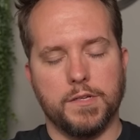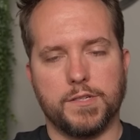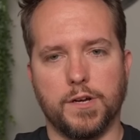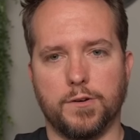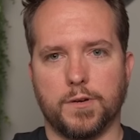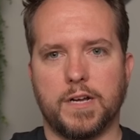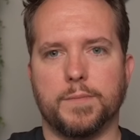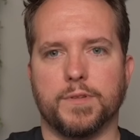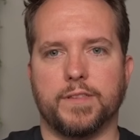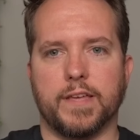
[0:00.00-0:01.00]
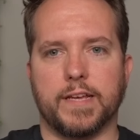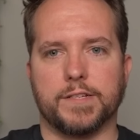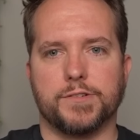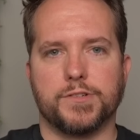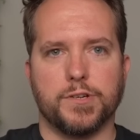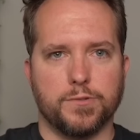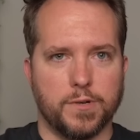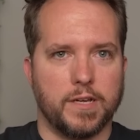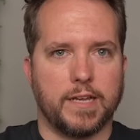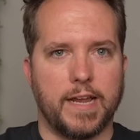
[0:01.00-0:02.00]
so a couple of things. There's
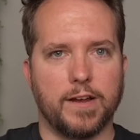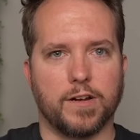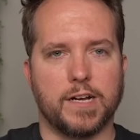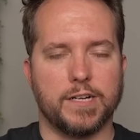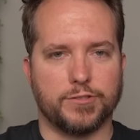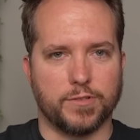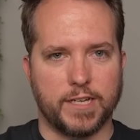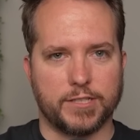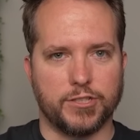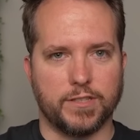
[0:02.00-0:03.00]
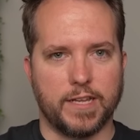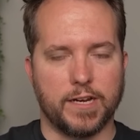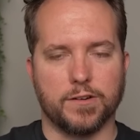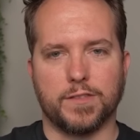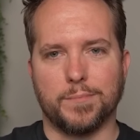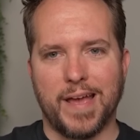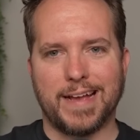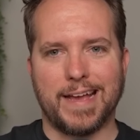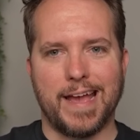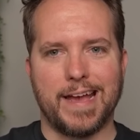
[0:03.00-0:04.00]
no inherent contradiction there. The
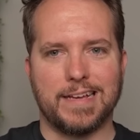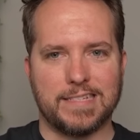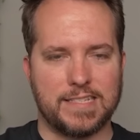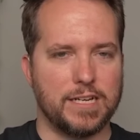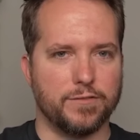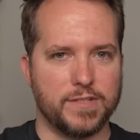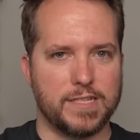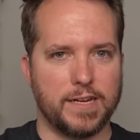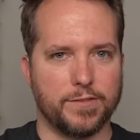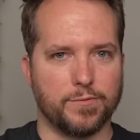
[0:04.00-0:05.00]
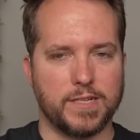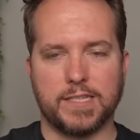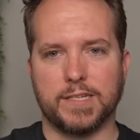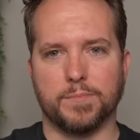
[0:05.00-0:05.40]
MAGA hat itself is not a threat to